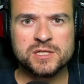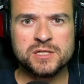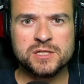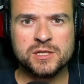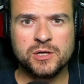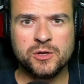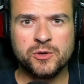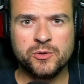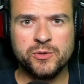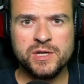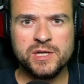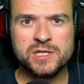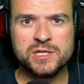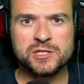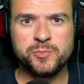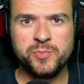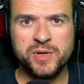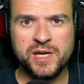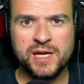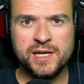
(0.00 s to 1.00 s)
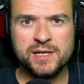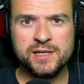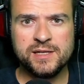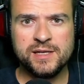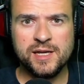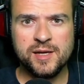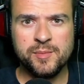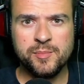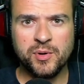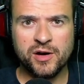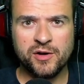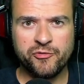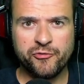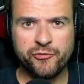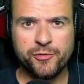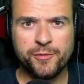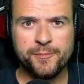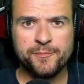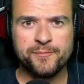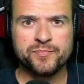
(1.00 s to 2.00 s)
decreased speed
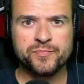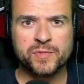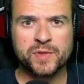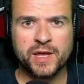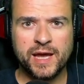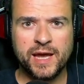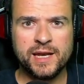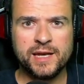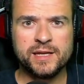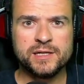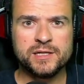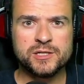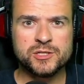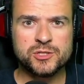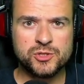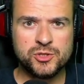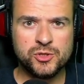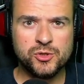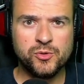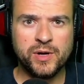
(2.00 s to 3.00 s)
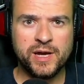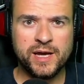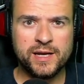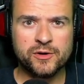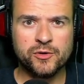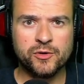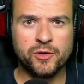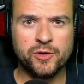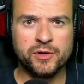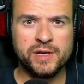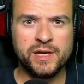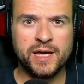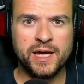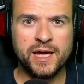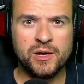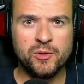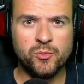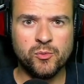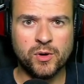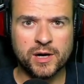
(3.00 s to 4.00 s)
debuff and his 2-hitter on the
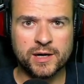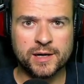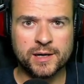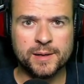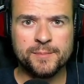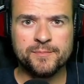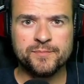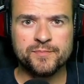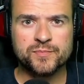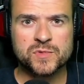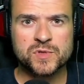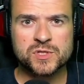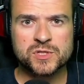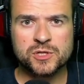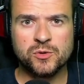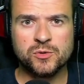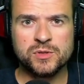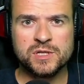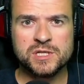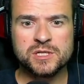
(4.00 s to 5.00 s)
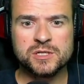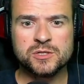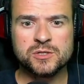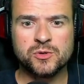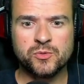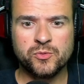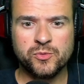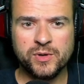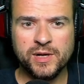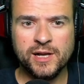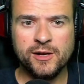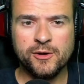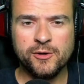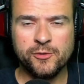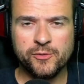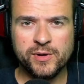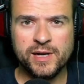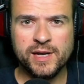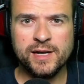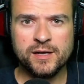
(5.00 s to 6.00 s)
A1. So this is a really,
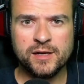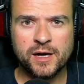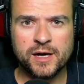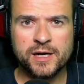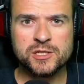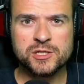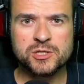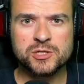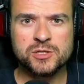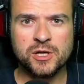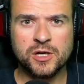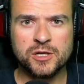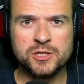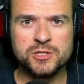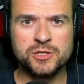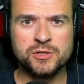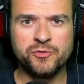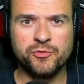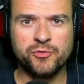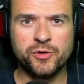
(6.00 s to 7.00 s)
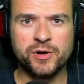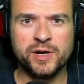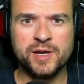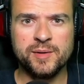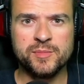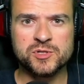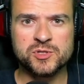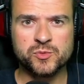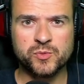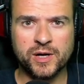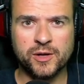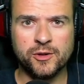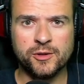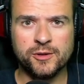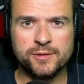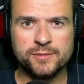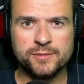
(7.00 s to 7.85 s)
really nice dungeon for him as well.